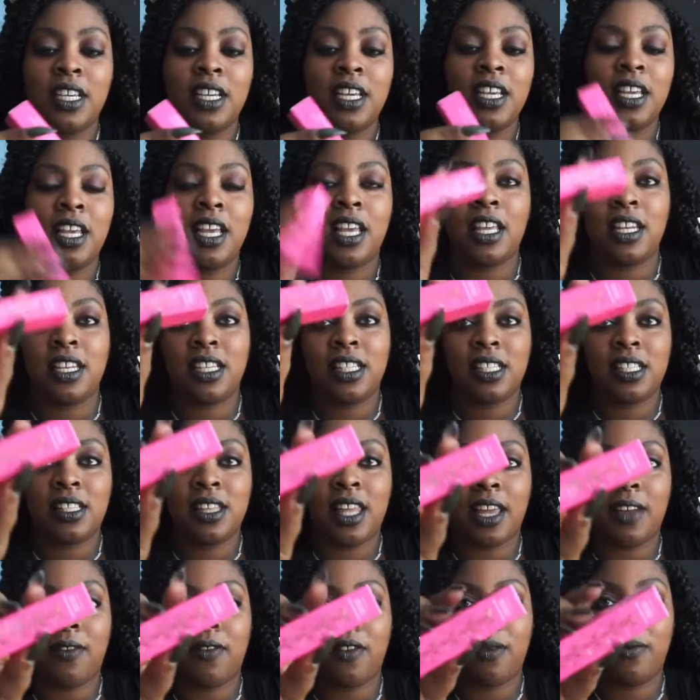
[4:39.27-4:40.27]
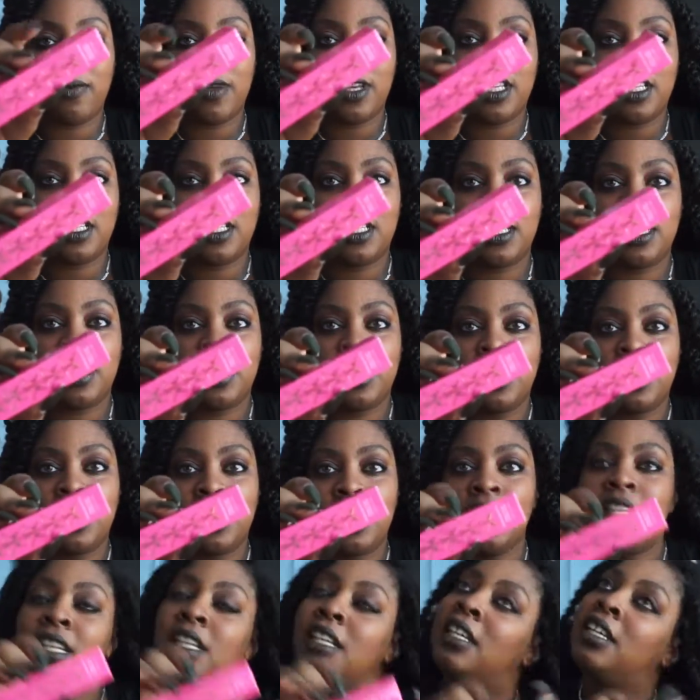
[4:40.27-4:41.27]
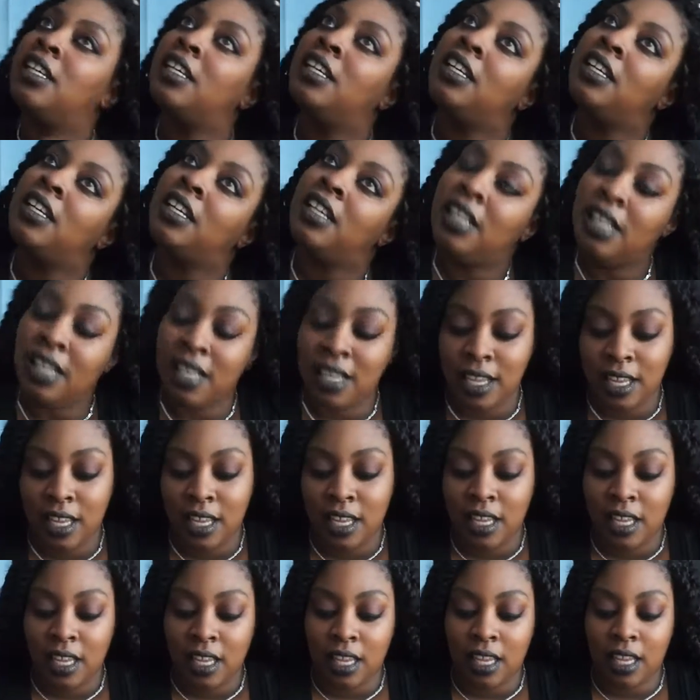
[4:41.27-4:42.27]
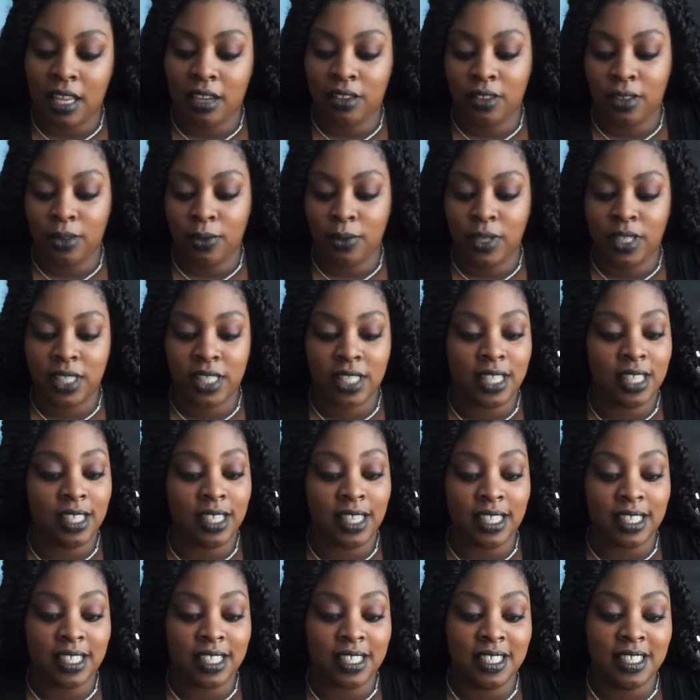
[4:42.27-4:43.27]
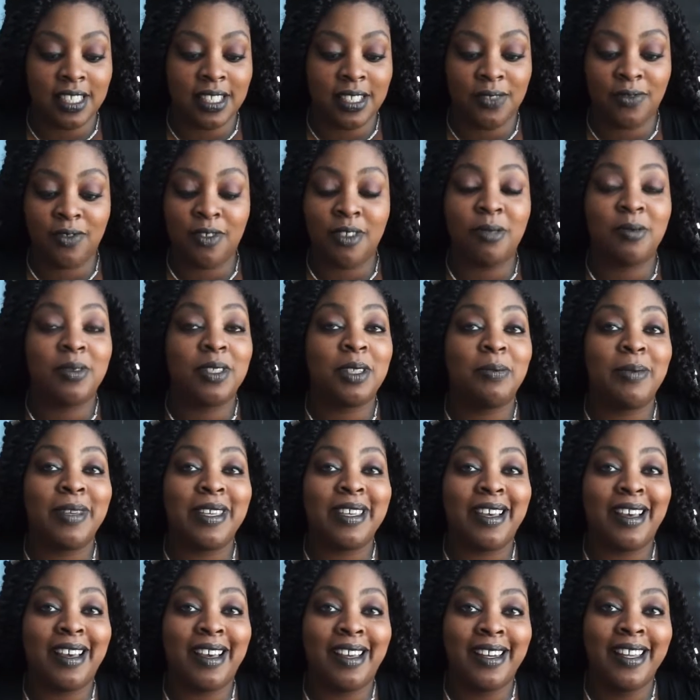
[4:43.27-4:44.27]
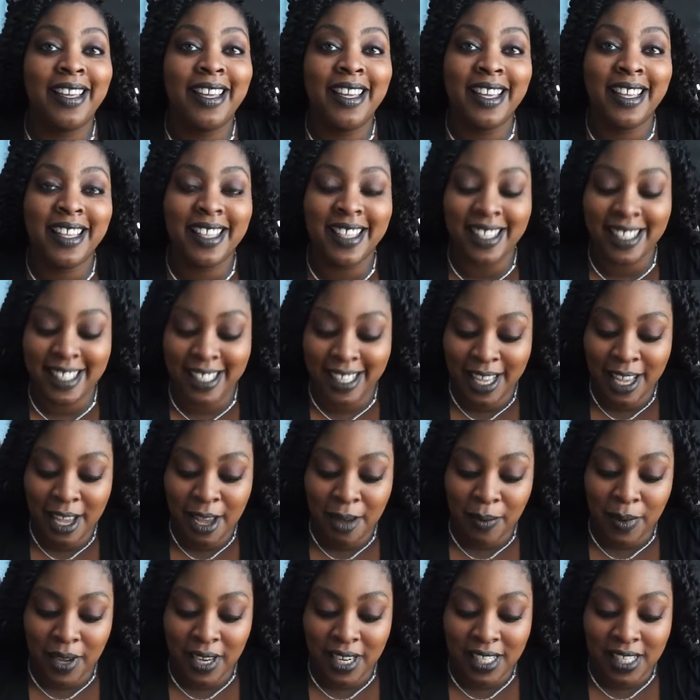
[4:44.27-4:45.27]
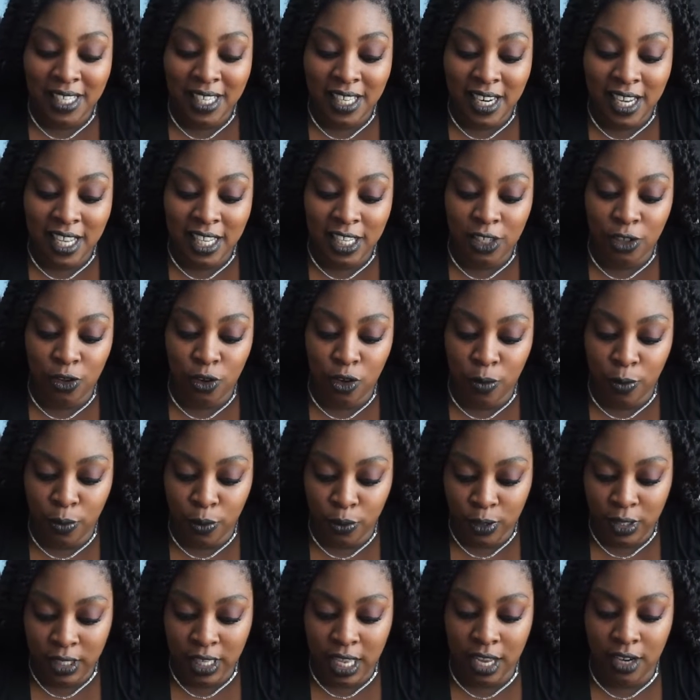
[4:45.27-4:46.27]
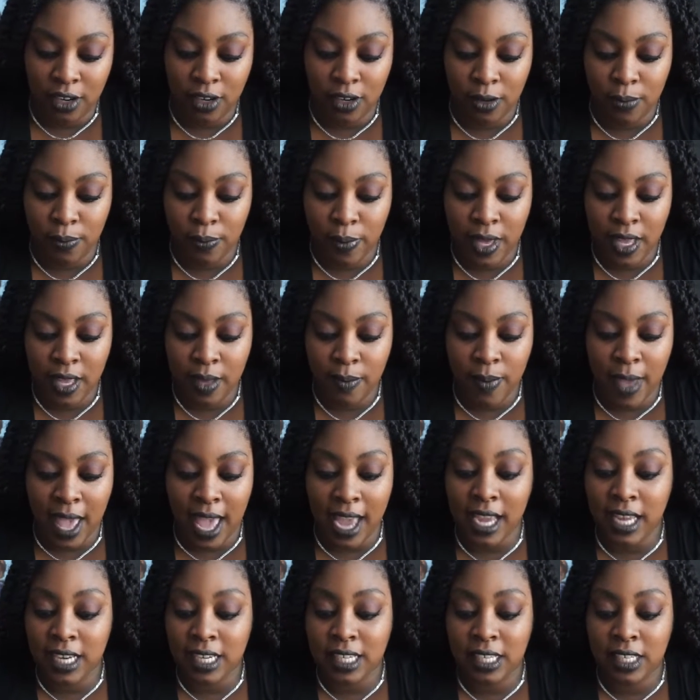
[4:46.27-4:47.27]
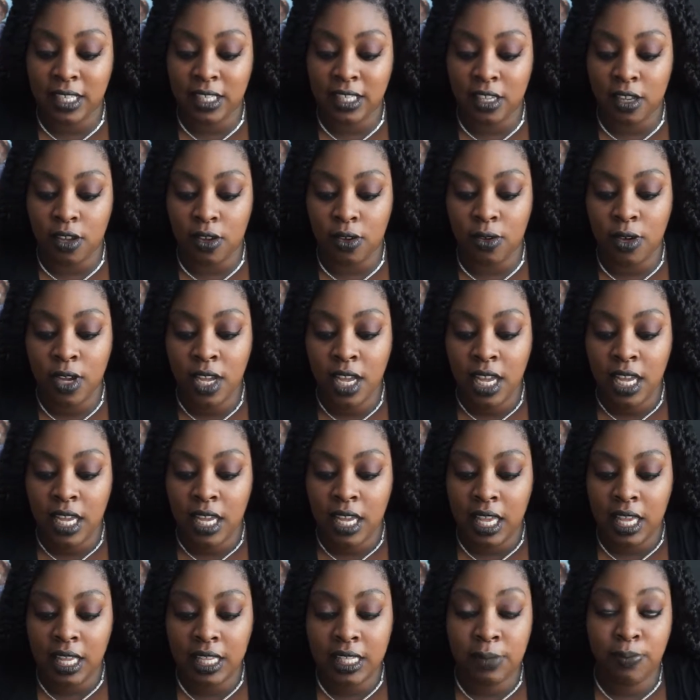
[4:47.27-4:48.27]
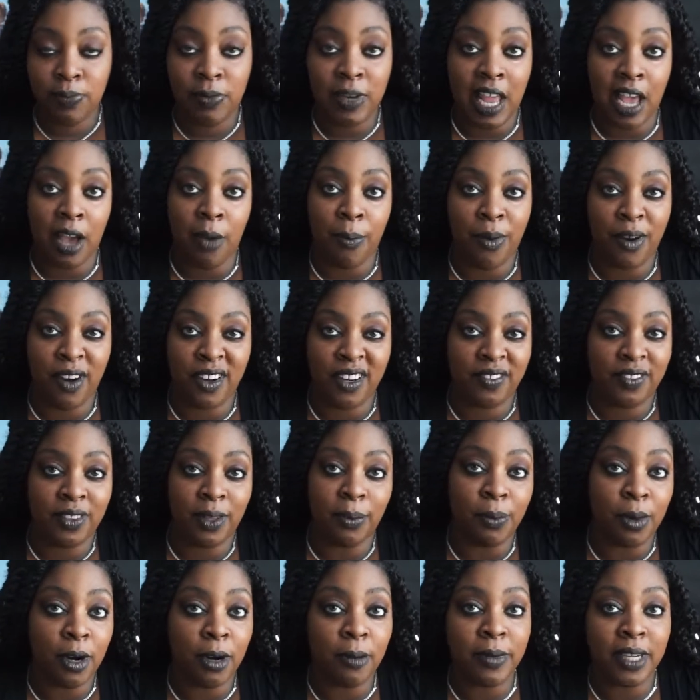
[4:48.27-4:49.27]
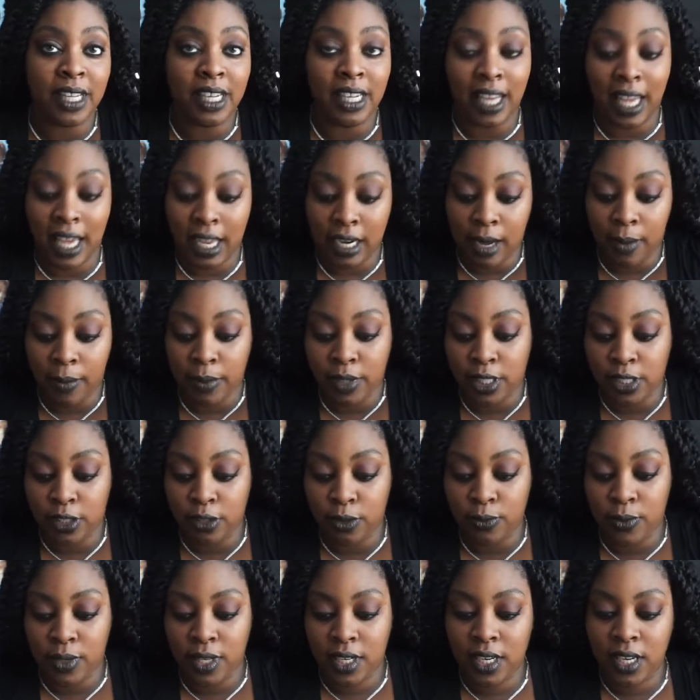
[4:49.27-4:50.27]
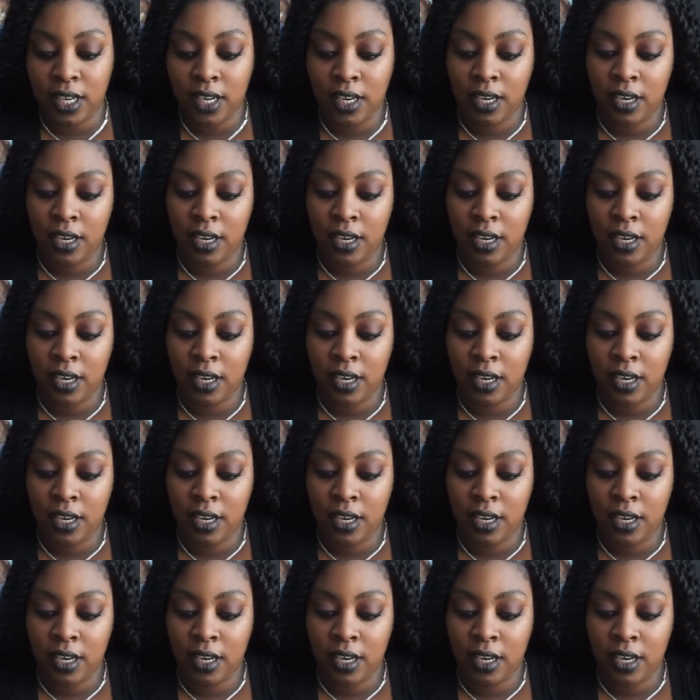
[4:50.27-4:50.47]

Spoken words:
And it's like from his... I don't know which collection this is from, to be honest. But it's in his normal standard pink packaging. So it's now part of the permanent line, I'm assuming.